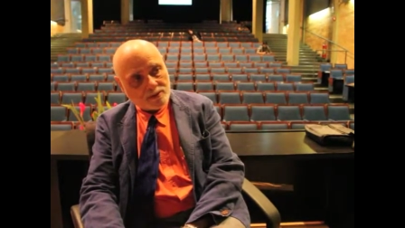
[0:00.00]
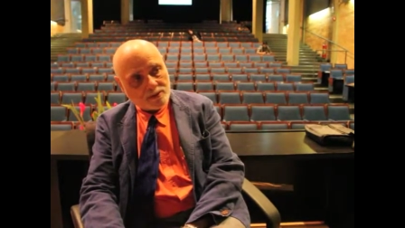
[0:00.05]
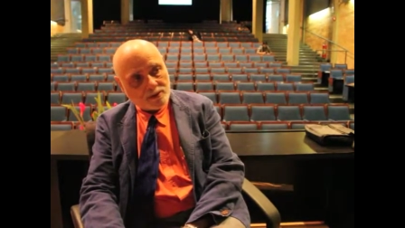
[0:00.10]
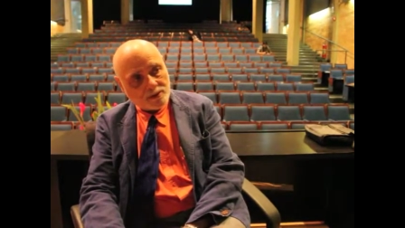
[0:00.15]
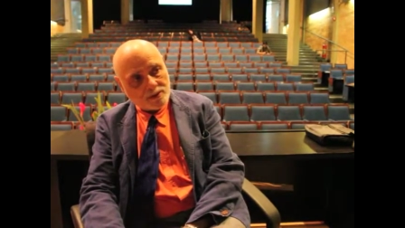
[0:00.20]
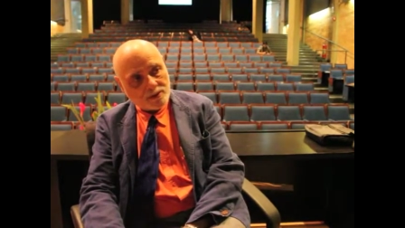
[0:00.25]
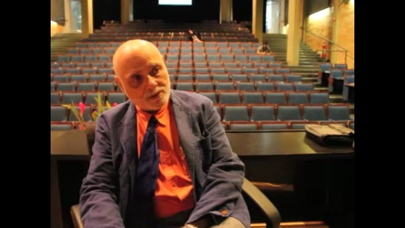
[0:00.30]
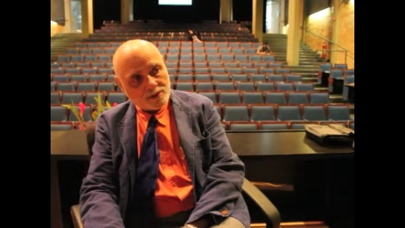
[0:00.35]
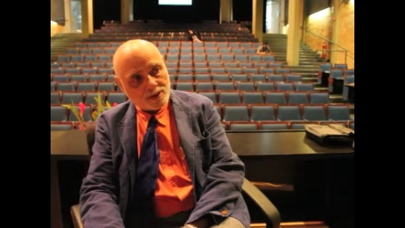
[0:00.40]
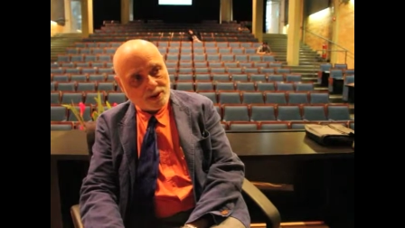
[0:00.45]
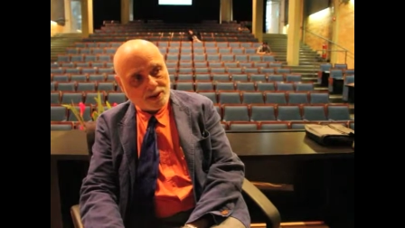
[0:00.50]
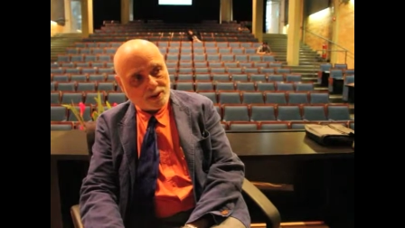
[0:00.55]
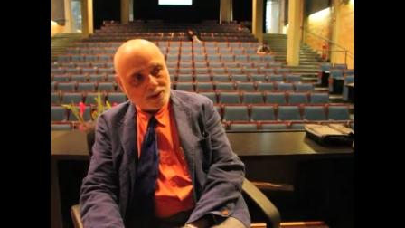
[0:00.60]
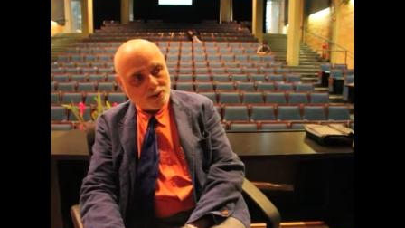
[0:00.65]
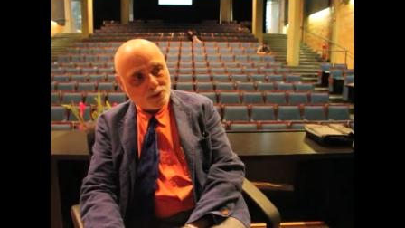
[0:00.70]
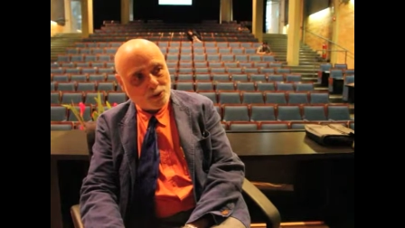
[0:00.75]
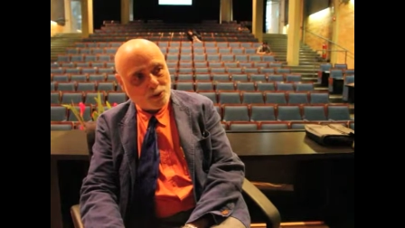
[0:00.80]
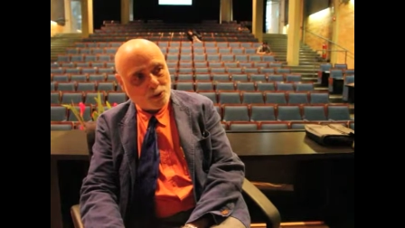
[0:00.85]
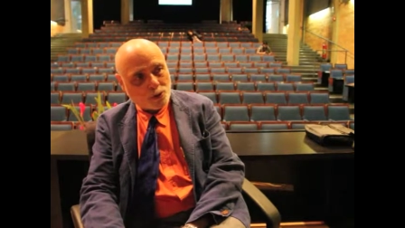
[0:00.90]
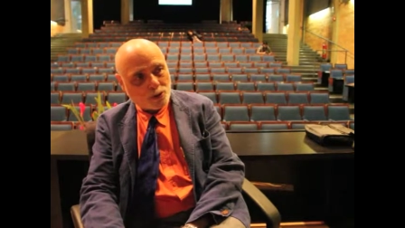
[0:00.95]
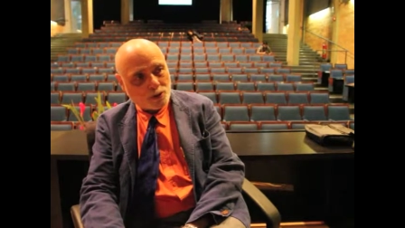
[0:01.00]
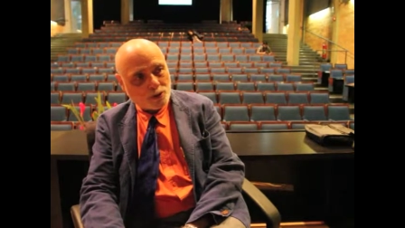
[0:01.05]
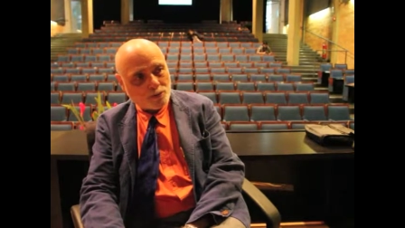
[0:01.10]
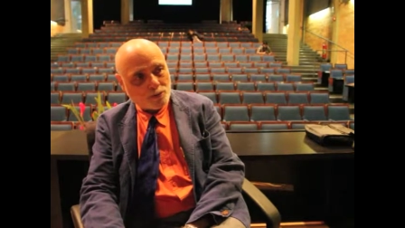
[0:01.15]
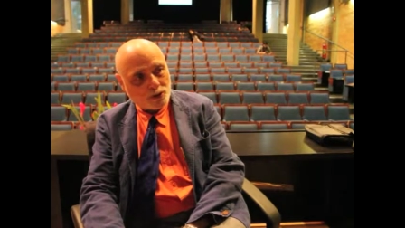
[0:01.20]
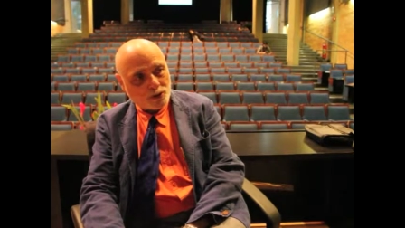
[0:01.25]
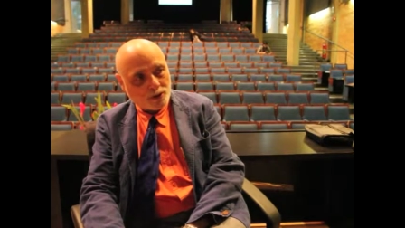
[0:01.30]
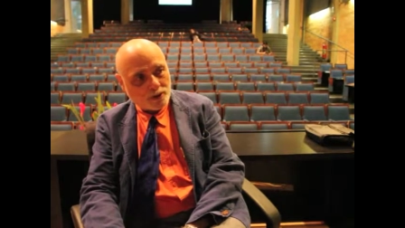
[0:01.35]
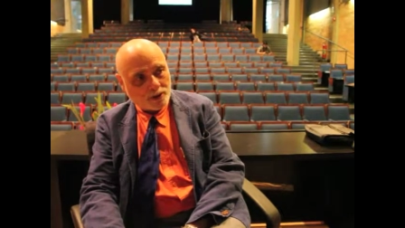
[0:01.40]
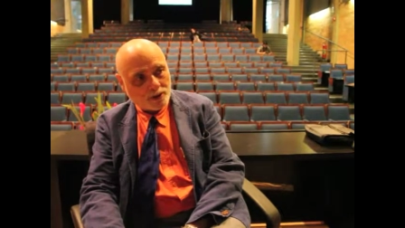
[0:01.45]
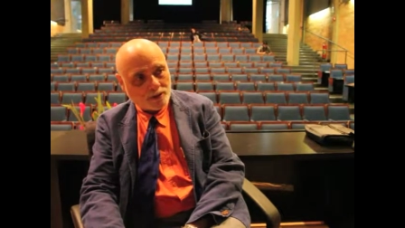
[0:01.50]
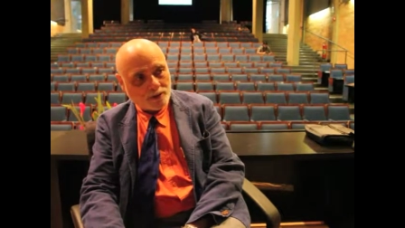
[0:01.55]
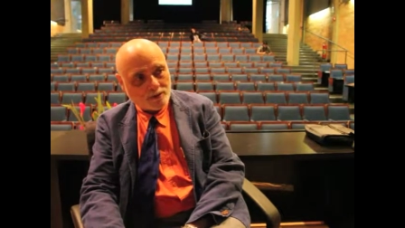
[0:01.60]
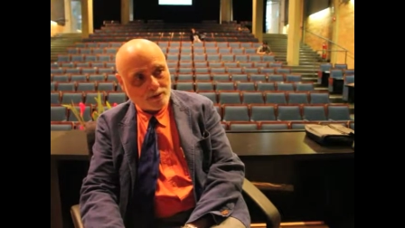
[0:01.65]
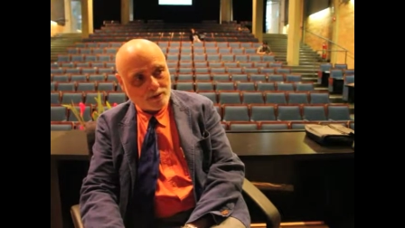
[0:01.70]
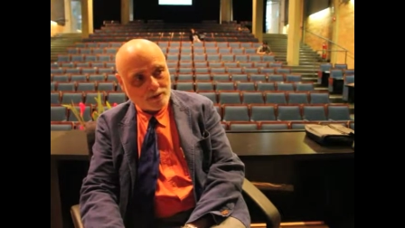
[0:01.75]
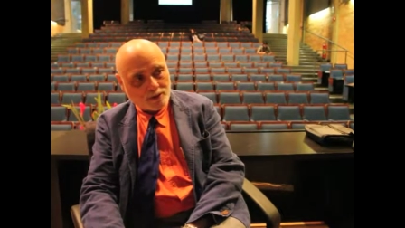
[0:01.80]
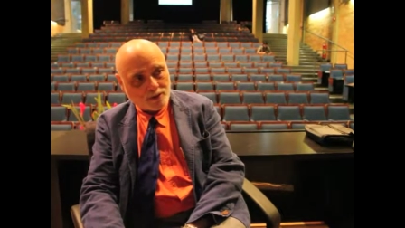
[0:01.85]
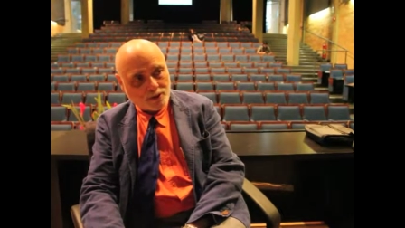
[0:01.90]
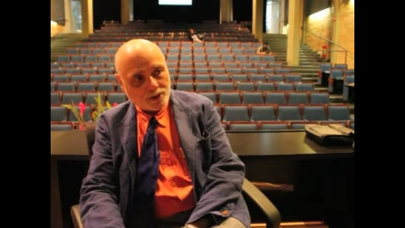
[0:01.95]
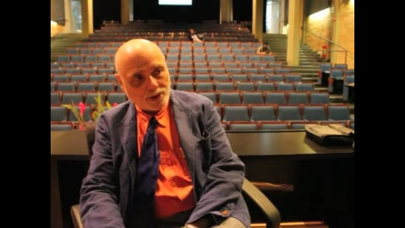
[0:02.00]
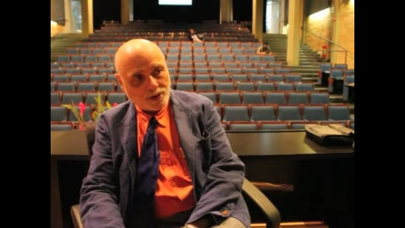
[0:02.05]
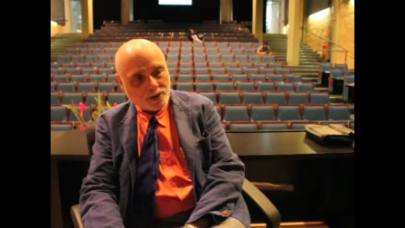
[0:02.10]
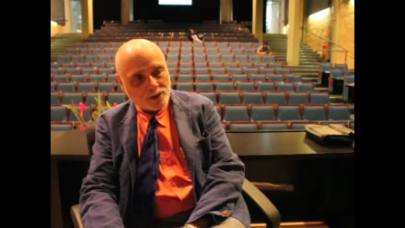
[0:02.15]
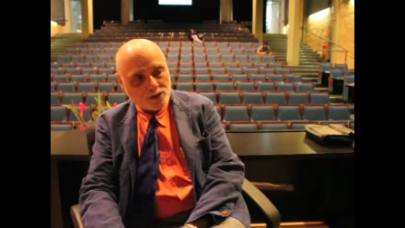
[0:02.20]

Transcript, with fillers: It's like a Turing machine. You get